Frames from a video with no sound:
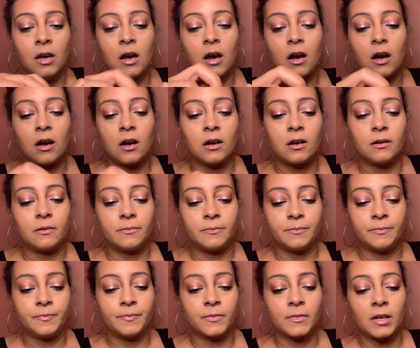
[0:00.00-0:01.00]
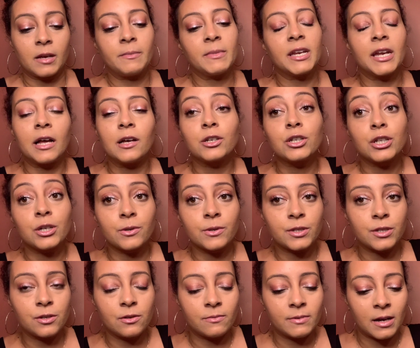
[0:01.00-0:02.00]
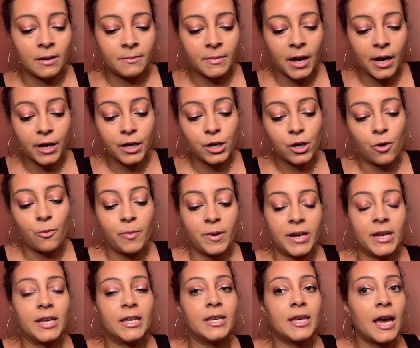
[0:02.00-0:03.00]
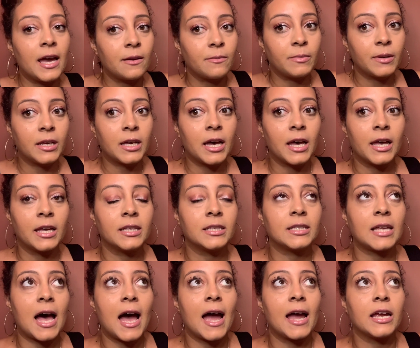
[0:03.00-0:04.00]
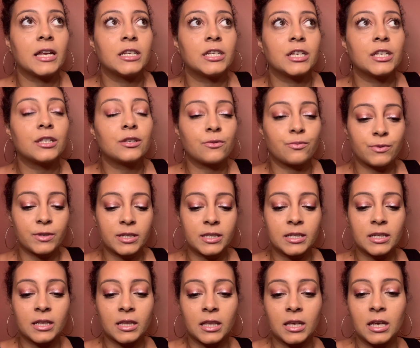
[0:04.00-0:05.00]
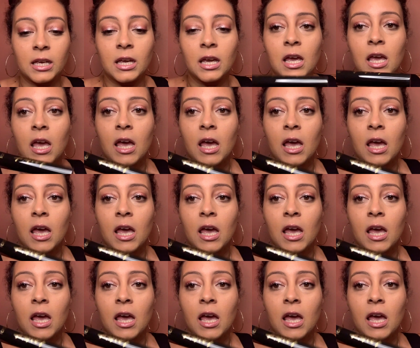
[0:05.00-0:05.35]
I mean, I'll show it to you, but I'm not going to open it yet because I just recently